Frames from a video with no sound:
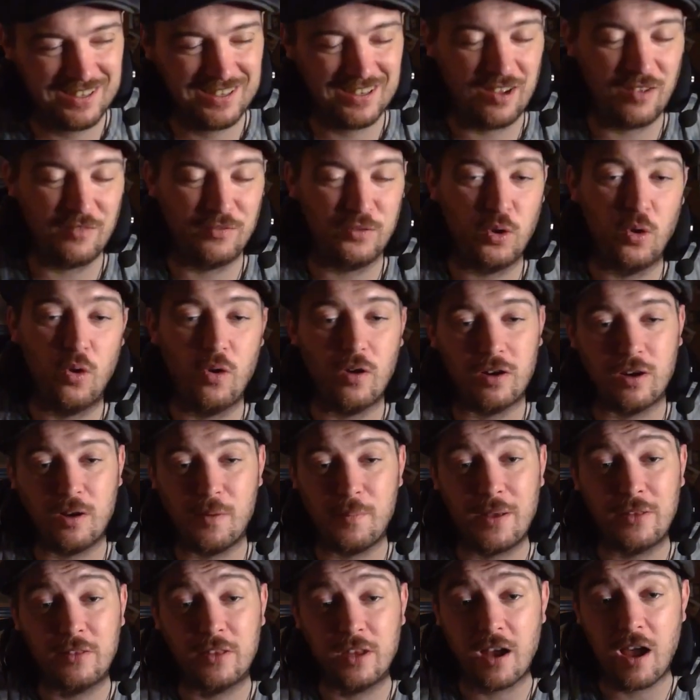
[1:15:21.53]
of talking
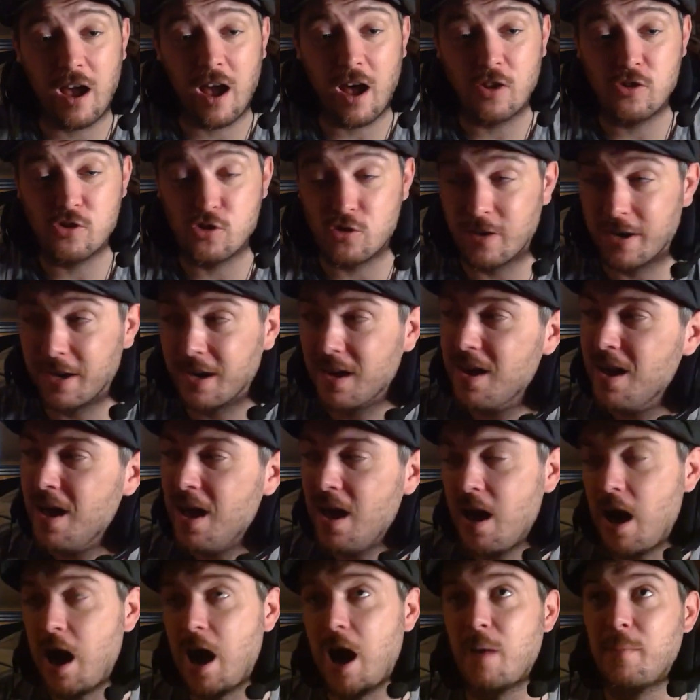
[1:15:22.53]
about The Conjuring.
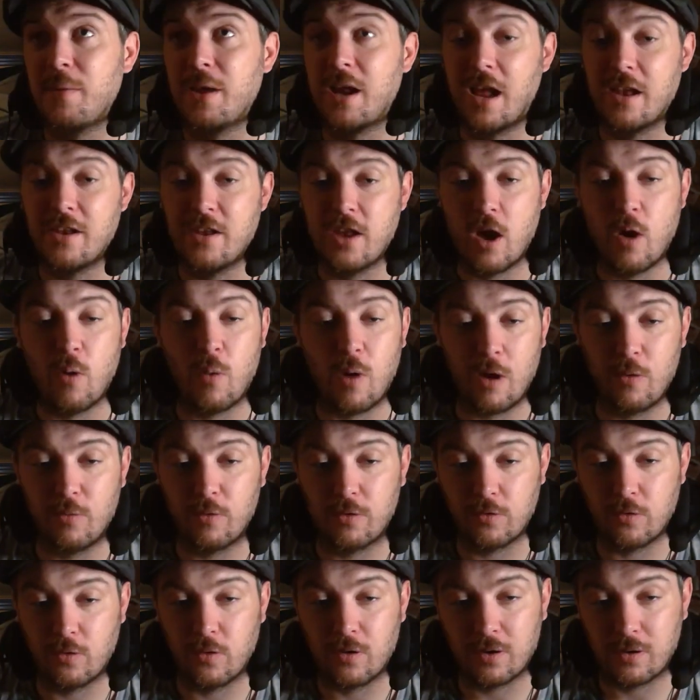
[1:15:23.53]
I mean, I know I
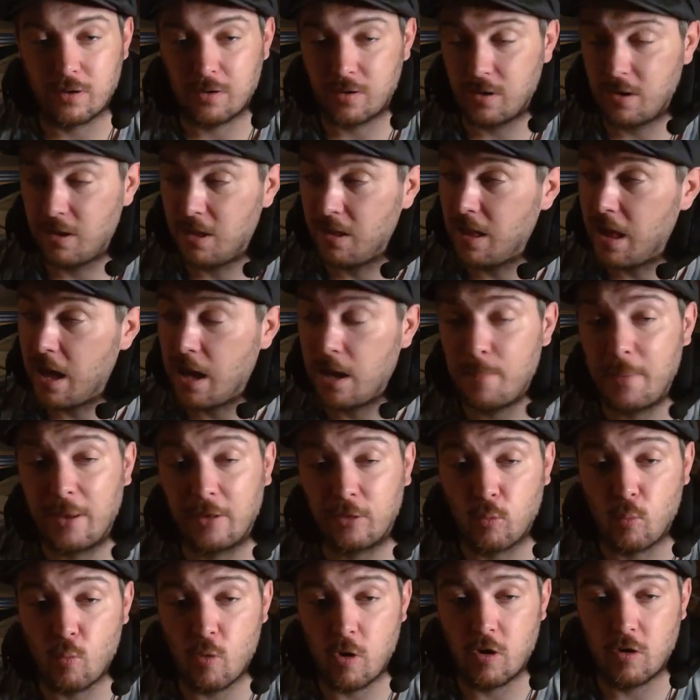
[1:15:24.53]
was talking a lot
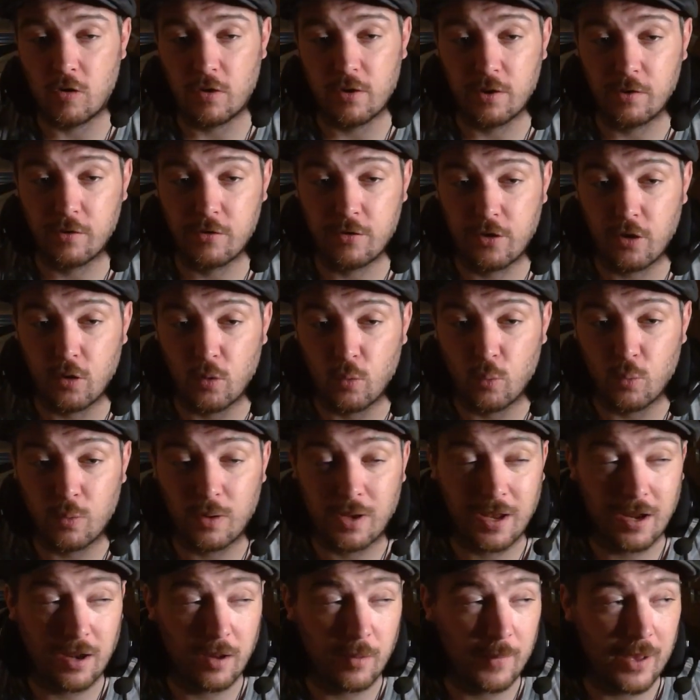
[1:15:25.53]
about the Warrens, too,
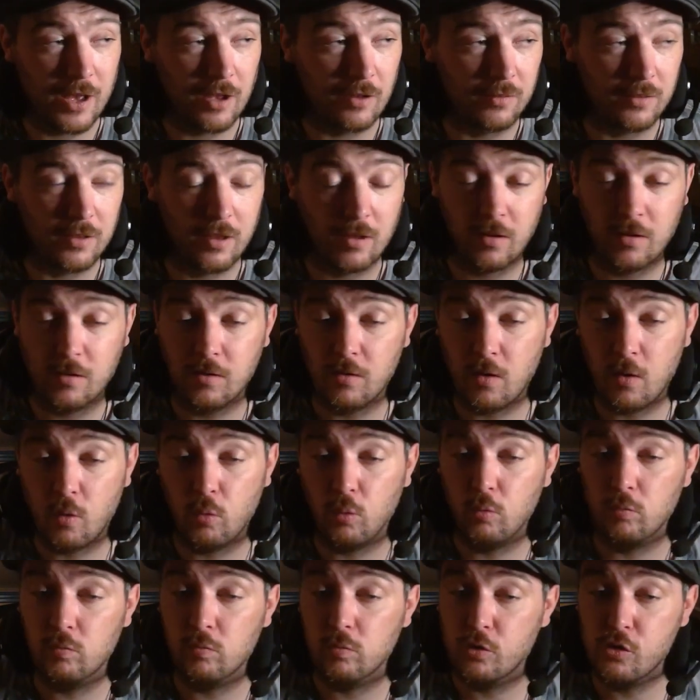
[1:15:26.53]
and about the
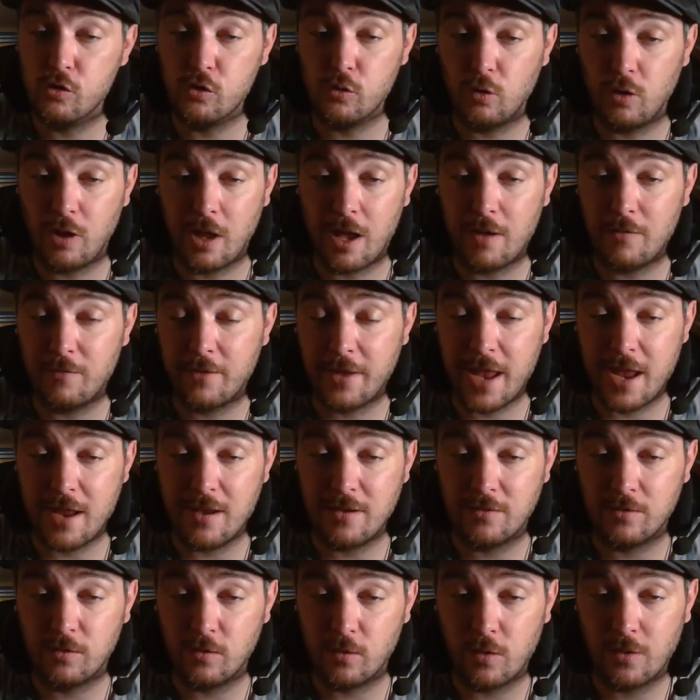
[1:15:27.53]
old true life
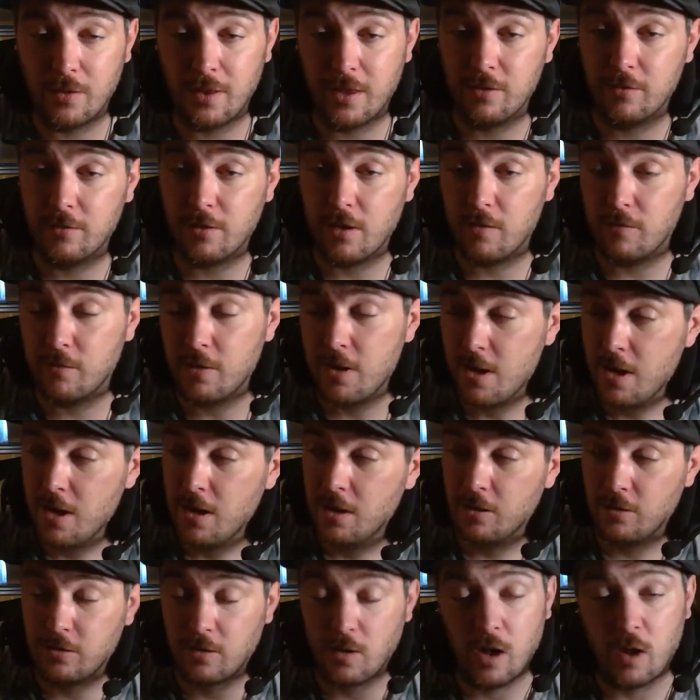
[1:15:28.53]
case and all that stuff.
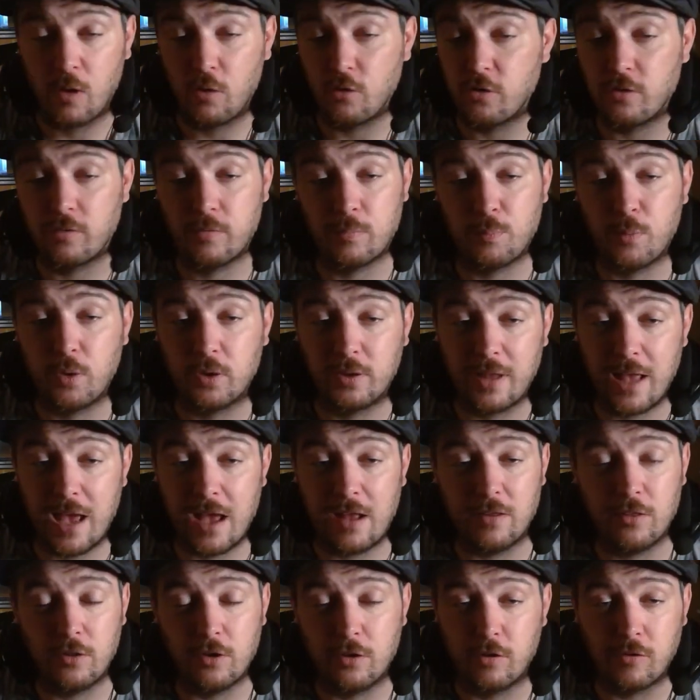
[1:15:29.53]
So I'll just put
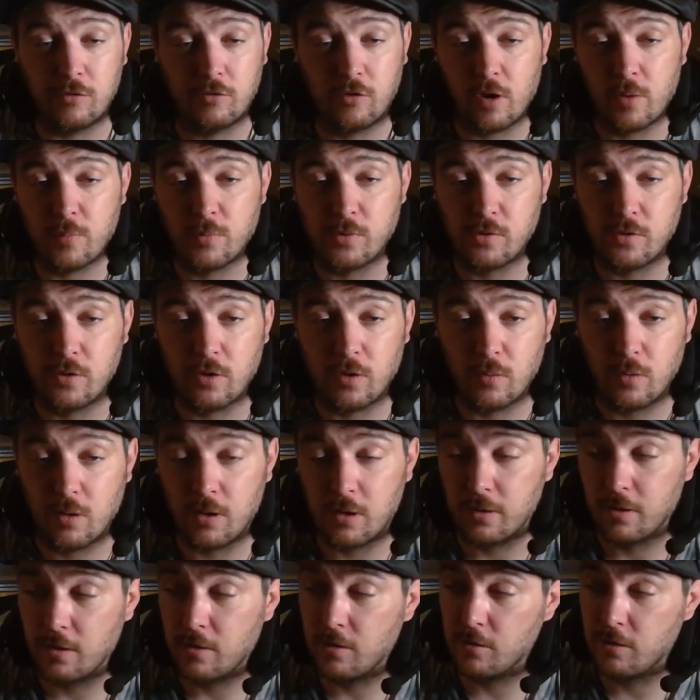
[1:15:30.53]
that in the description, too.
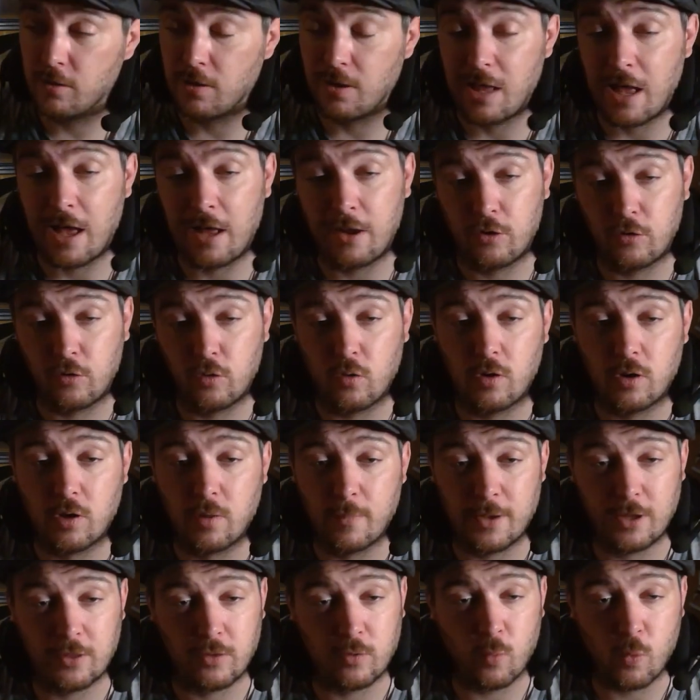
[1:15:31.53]
Like, there's a lot of talk
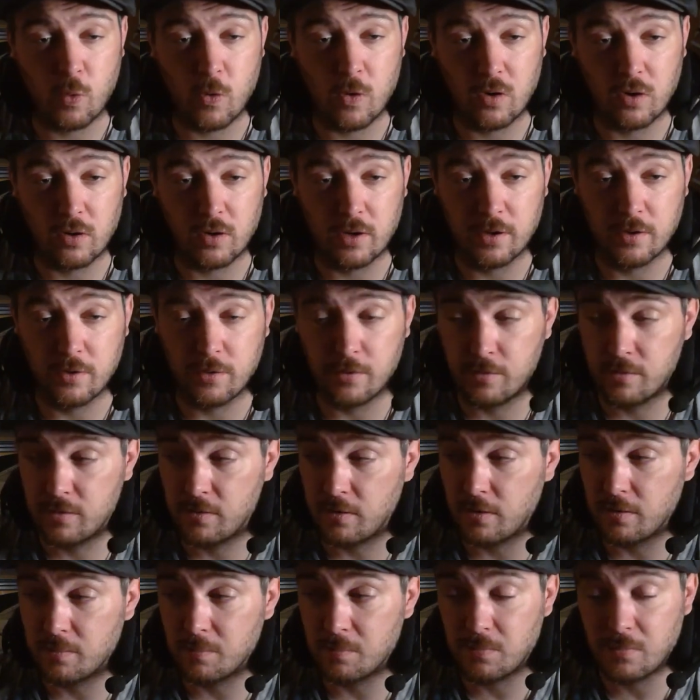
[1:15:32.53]
about the
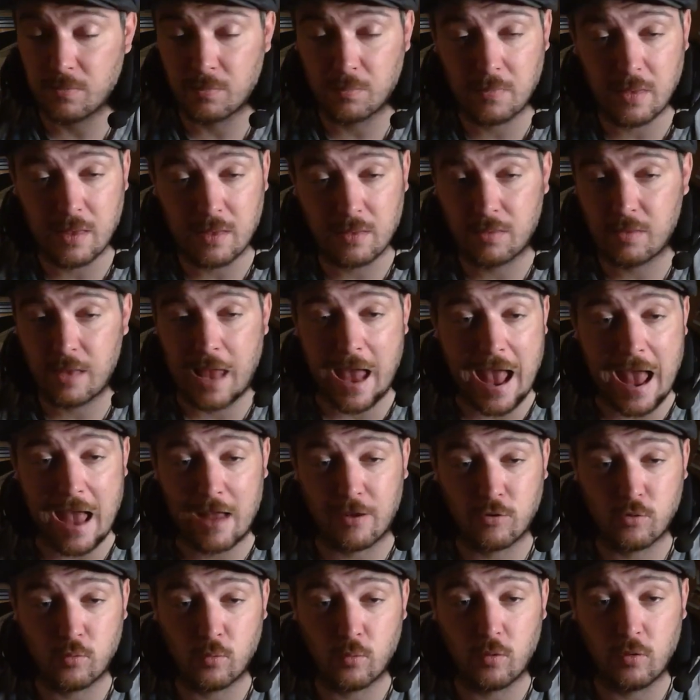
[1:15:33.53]
Warrens and
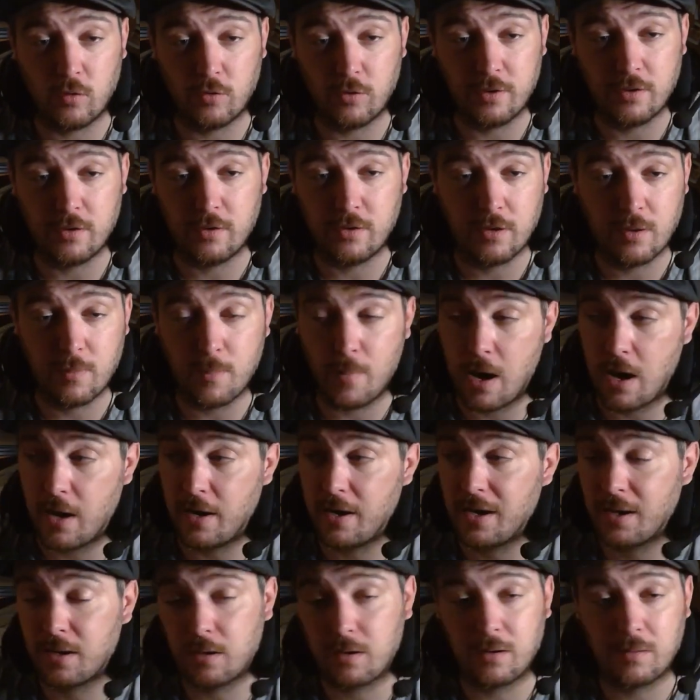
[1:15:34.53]
actual
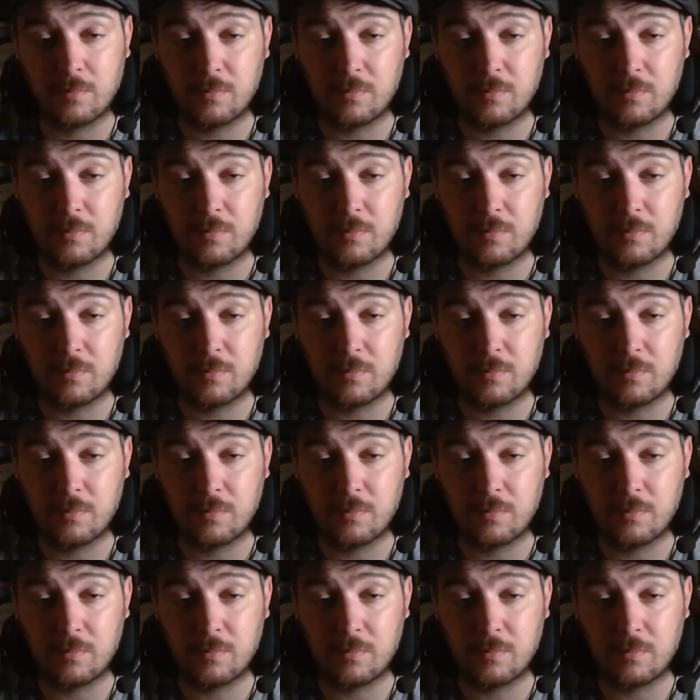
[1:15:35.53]
demonic